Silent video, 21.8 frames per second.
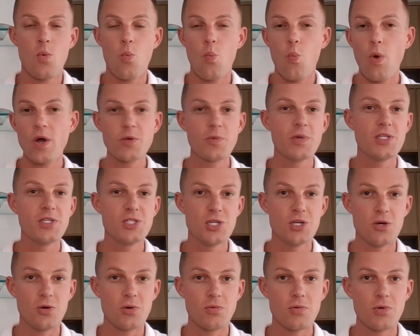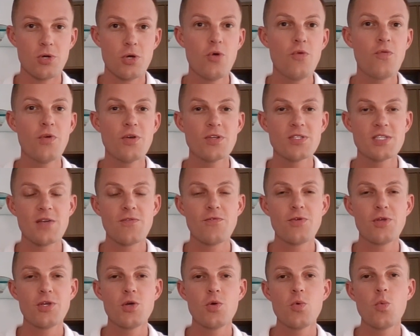What do we do? Who fills in
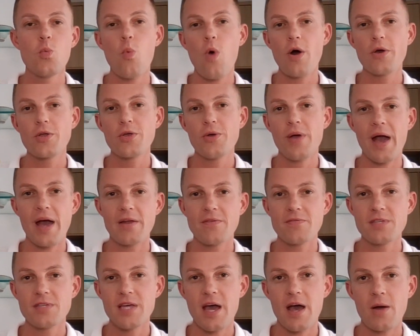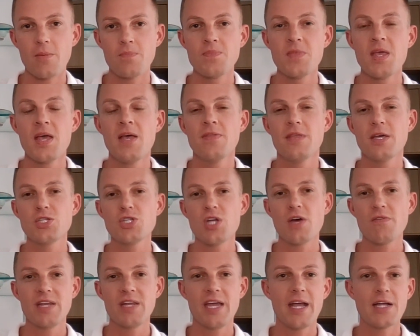for you while you're out of town? They should
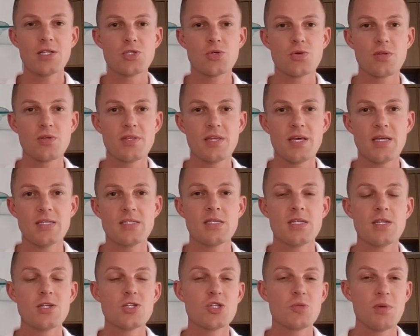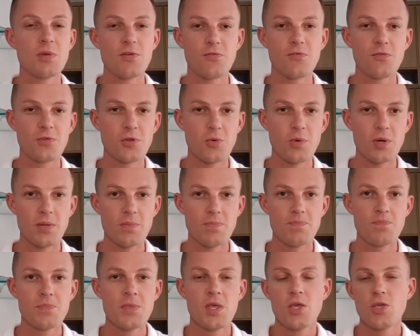have an answer to this and it should be
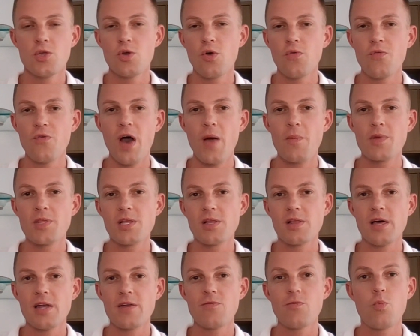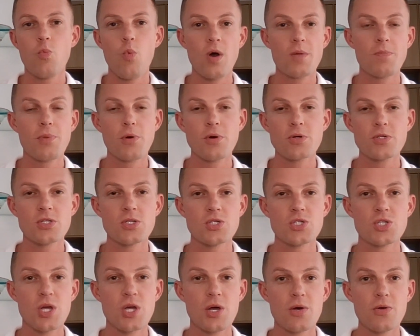fluid. You'll find with a lot of one person
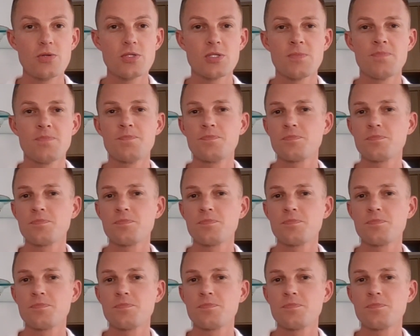shows